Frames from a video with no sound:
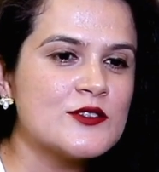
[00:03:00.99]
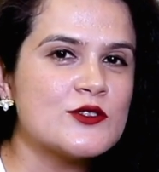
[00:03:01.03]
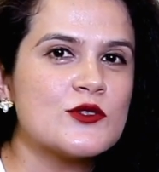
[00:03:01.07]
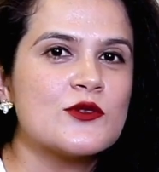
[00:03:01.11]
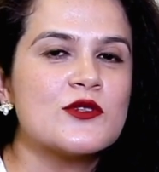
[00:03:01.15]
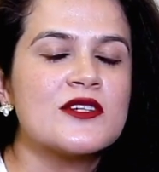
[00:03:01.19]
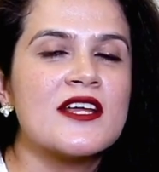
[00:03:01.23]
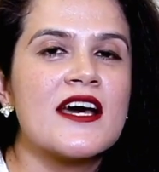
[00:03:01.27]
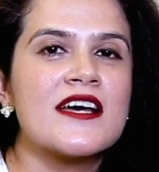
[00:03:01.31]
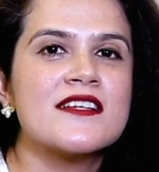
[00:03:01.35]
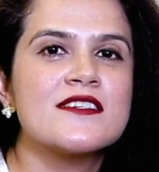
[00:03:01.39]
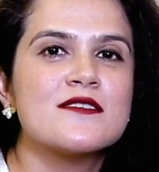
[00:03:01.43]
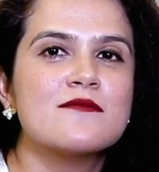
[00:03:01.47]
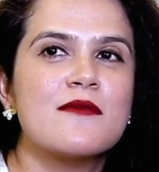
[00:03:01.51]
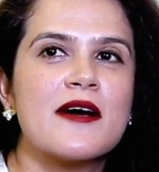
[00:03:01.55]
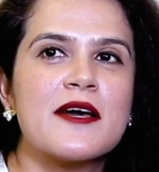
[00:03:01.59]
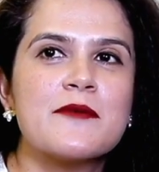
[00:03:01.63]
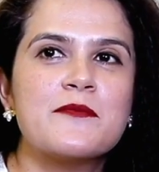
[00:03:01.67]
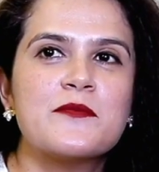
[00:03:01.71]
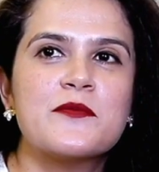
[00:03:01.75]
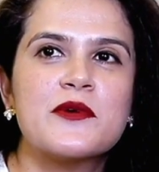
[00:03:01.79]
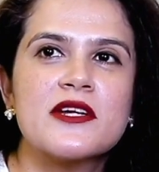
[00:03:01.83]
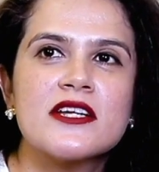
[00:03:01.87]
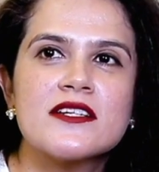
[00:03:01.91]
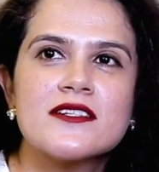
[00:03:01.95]
So that's my
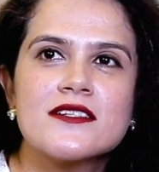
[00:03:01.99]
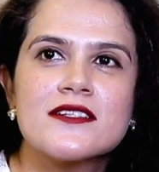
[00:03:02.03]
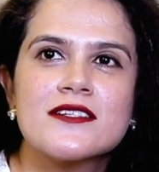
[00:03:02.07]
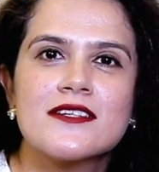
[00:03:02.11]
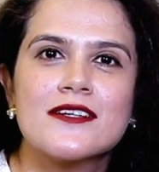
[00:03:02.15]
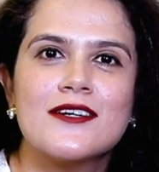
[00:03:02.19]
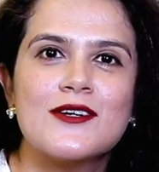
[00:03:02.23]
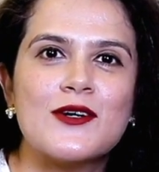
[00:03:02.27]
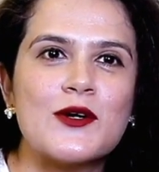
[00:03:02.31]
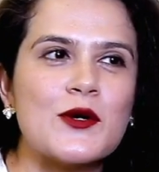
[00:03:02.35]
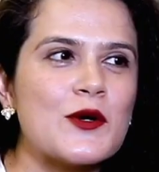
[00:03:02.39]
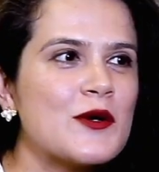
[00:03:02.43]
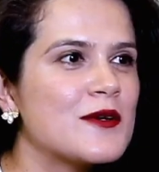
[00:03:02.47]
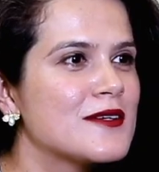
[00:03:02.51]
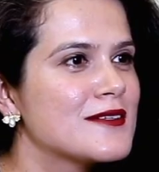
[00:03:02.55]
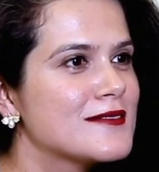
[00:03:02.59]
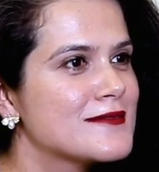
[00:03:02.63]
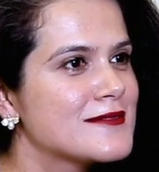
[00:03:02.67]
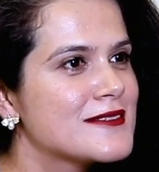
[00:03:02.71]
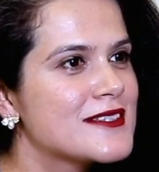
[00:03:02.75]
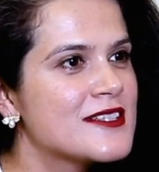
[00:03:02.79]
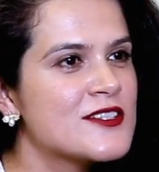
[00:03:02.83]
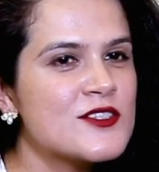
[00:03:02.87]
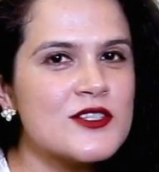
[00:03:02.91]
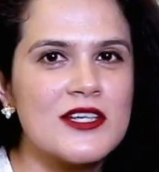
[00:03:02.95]
print
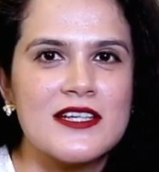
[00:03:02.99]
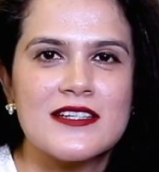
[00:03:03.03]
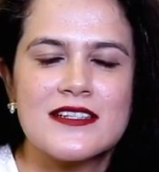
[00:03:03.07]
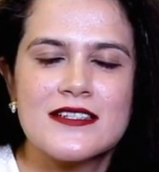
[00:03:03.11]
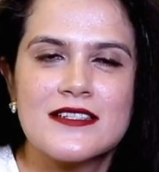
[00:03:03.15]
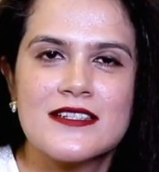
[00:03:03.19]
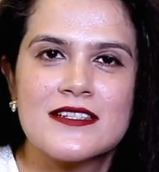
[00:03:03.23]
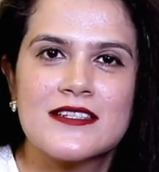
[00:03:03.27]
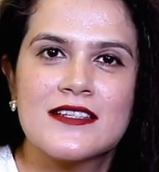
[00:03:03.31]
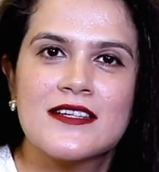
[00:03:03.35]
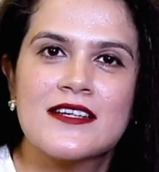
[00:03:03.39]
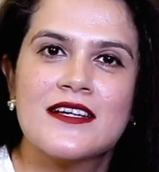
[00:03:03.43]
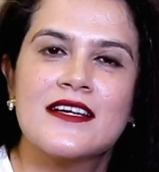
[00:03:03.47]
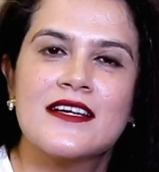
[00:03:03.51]
stint.